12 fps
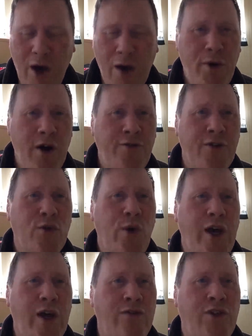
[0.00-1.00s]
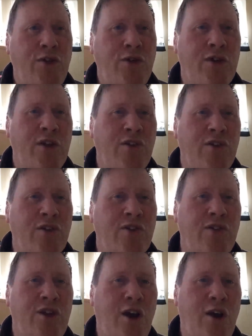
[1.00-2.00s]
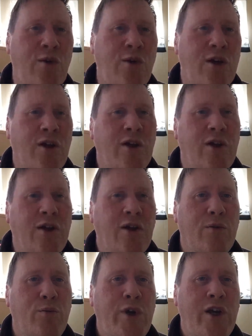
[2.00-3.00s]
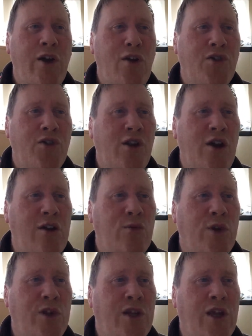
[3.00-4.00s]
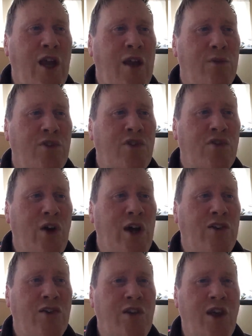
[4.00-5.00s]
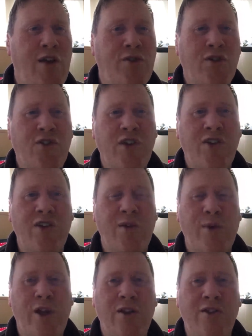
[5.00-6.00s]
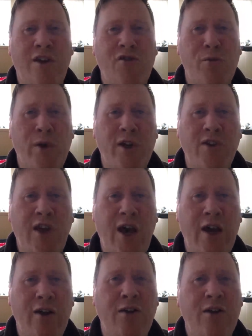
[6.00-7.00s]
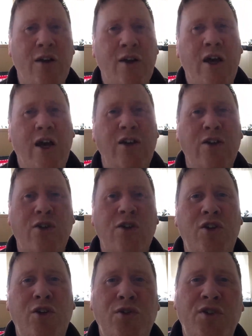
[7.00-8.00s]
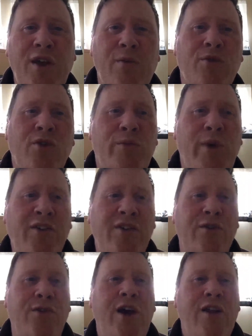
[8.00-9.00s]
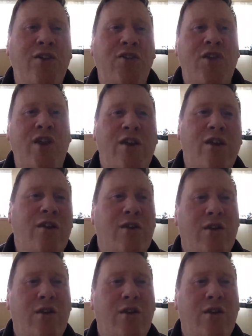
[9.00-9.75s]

perfect way of doing this is, bring Ozil on when the game is stretched after 60 minutes. Everybody's tired, and you could use him to the best advantage then.